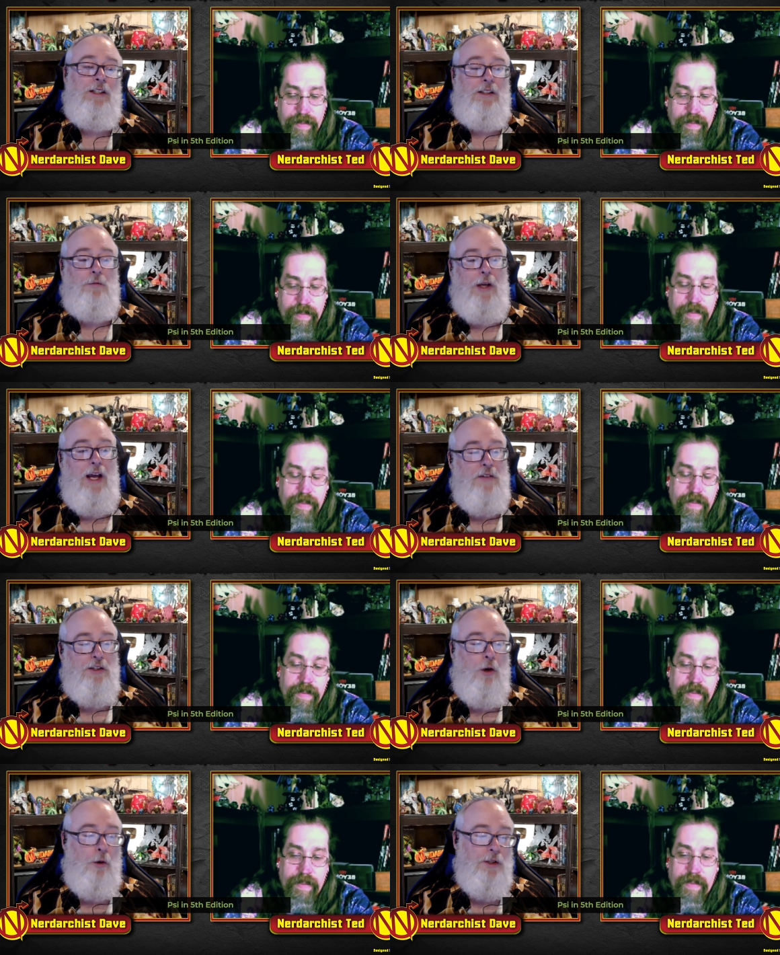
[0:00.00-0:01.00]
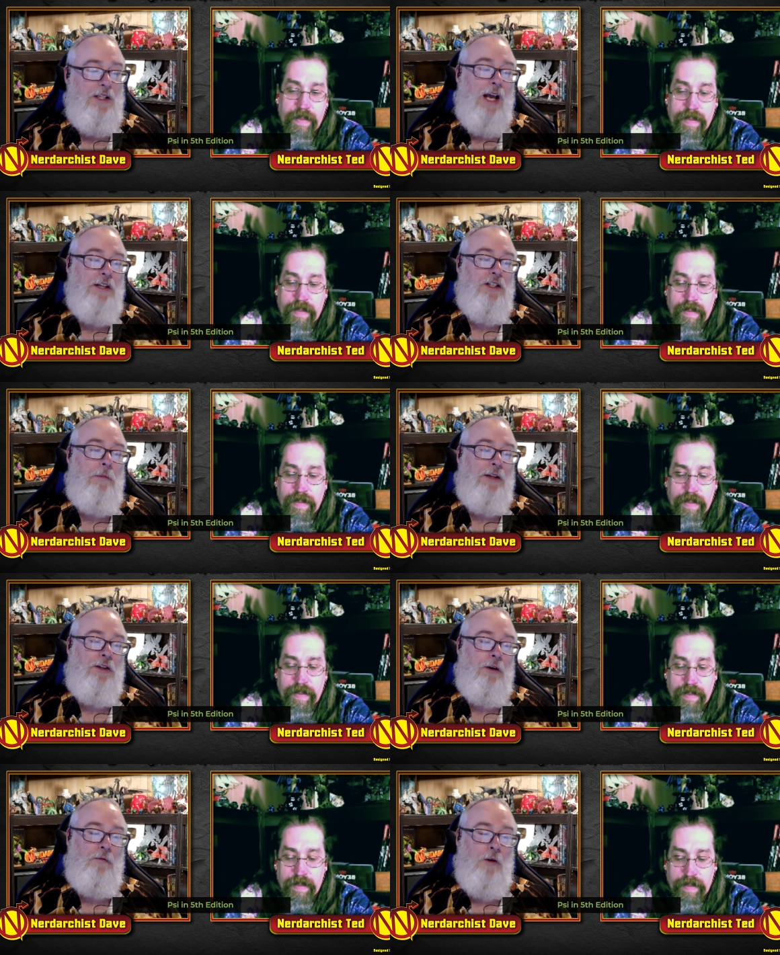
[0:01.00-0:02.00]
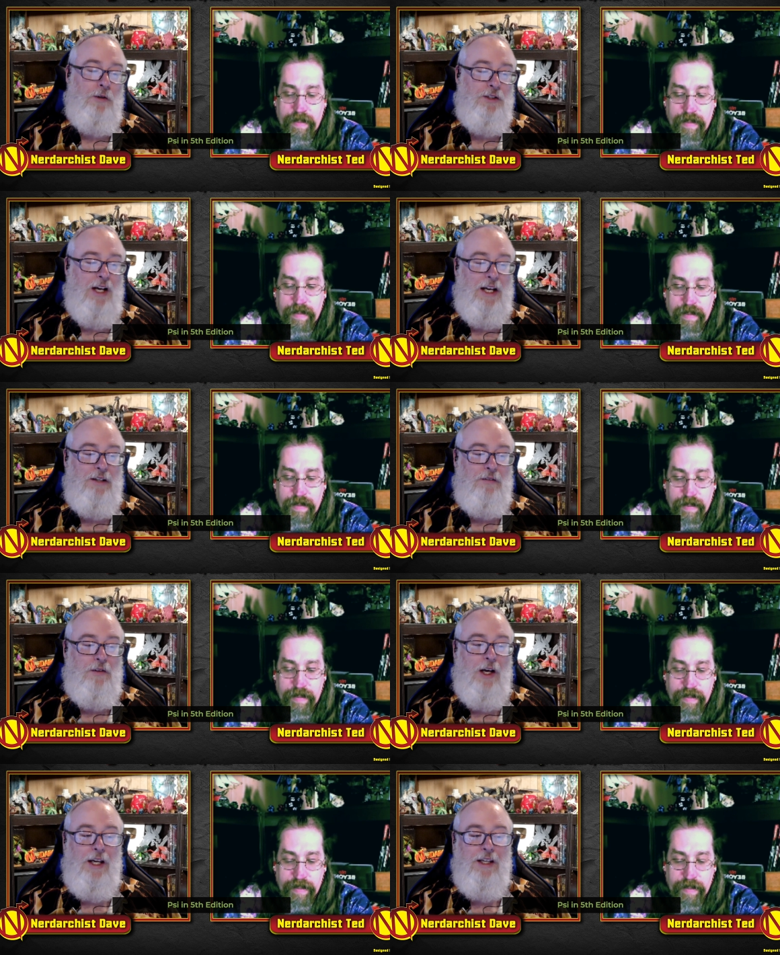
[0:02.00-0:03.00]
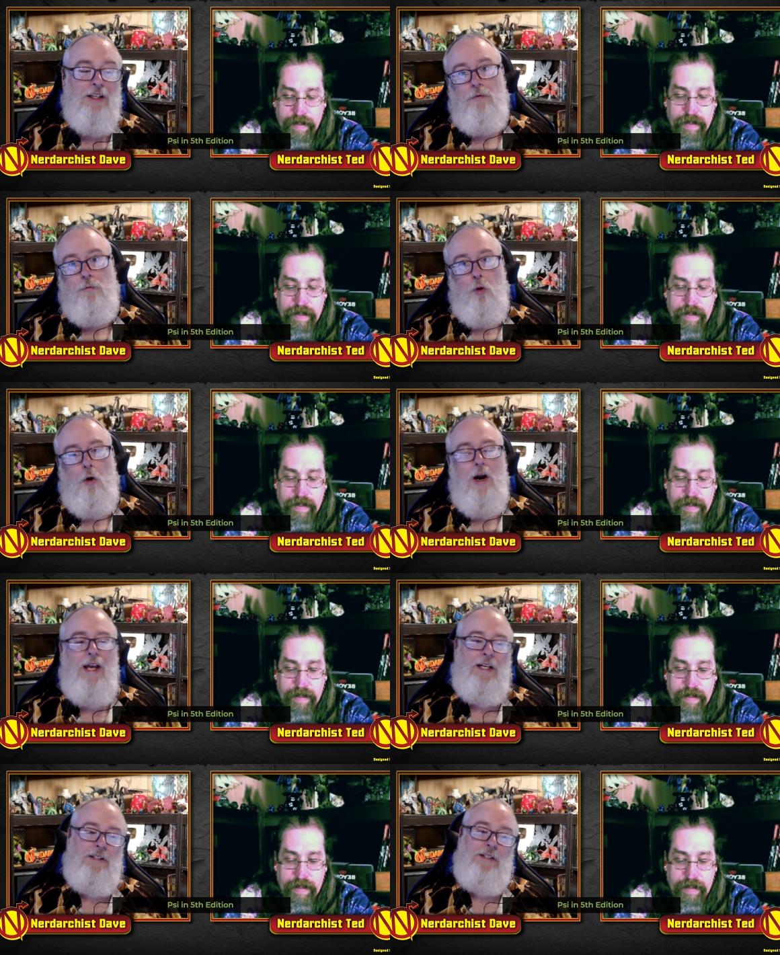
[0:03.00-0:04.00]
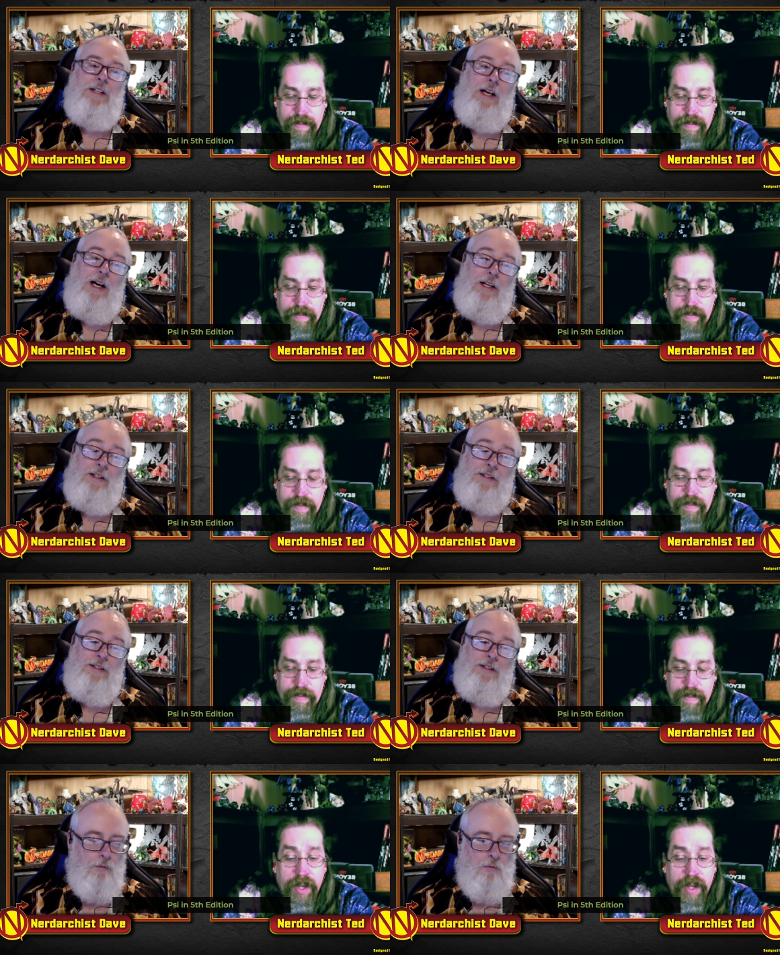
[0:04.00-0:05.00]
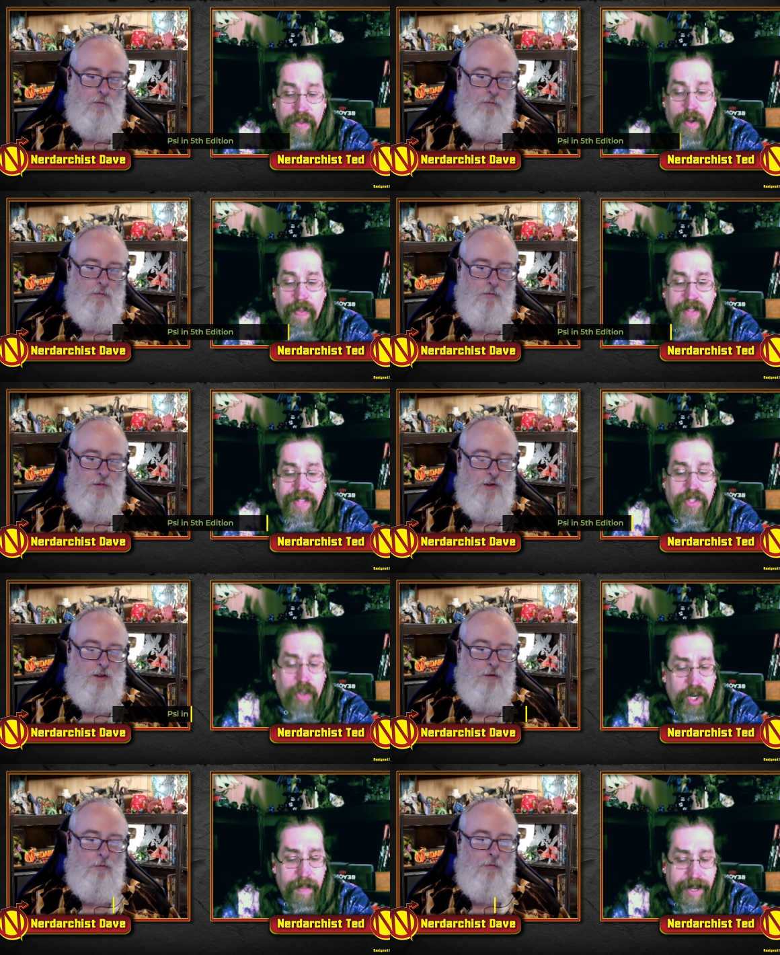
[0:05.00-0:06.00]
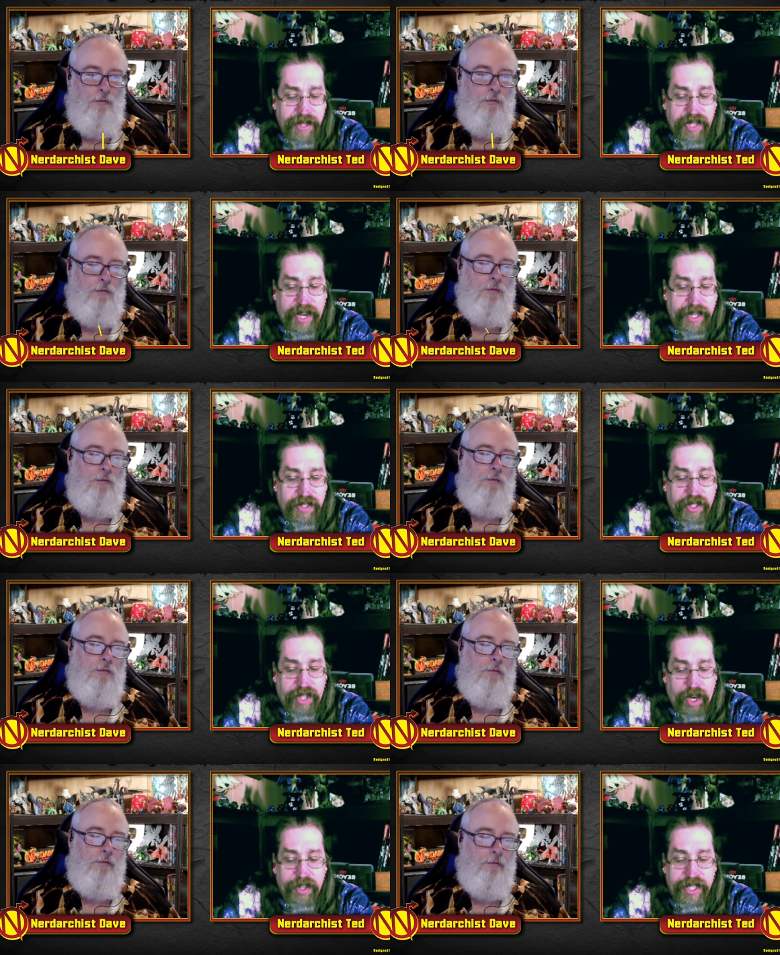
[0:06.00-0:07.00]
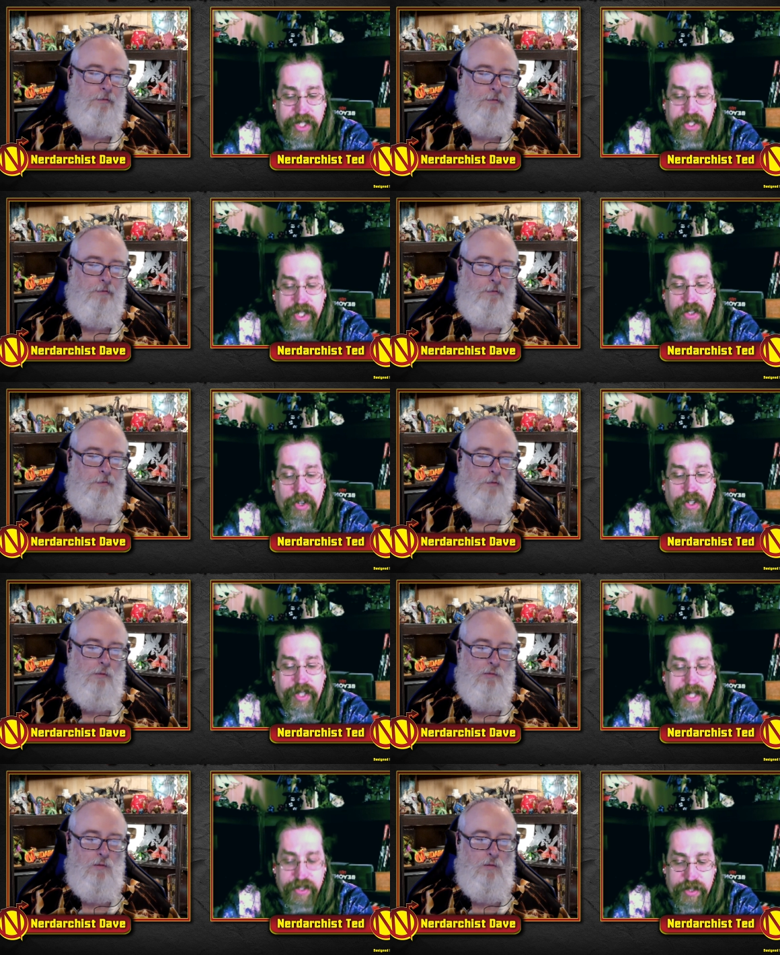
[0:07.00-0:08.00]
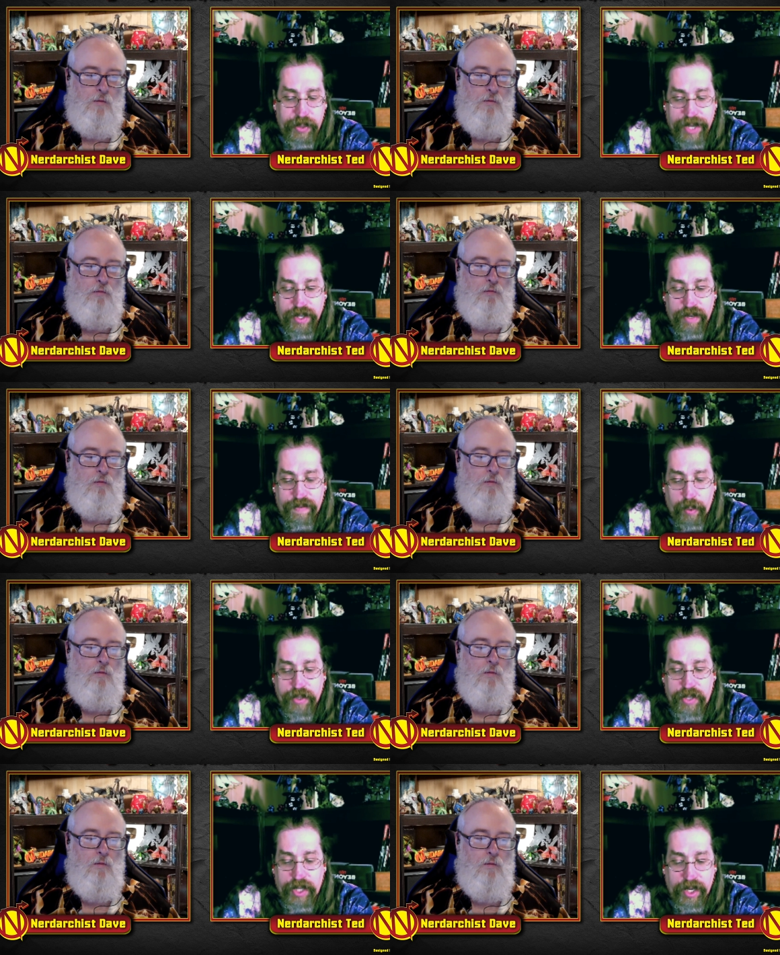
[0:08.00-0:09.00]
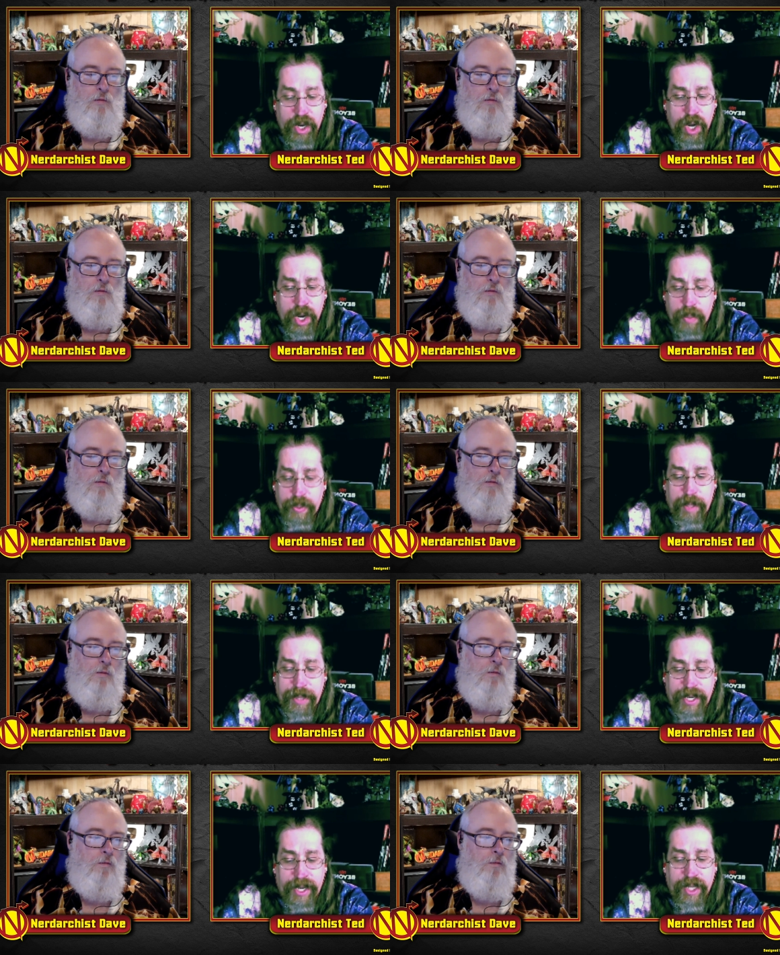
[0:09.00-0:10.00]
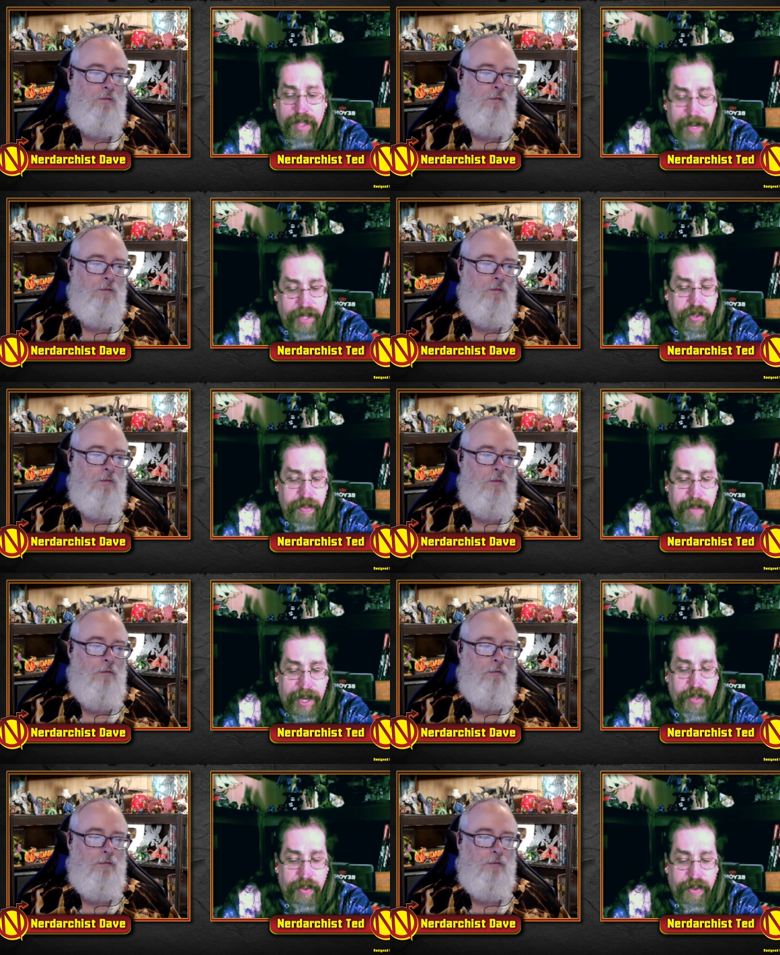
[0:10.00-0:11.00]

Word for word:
Speaker 1: we have this whole section about their first kind of like foray into psionics
Speaker 2: you know, they, they talk about psionics in the current edition as early as 2014, with it being in the Monsters Manual,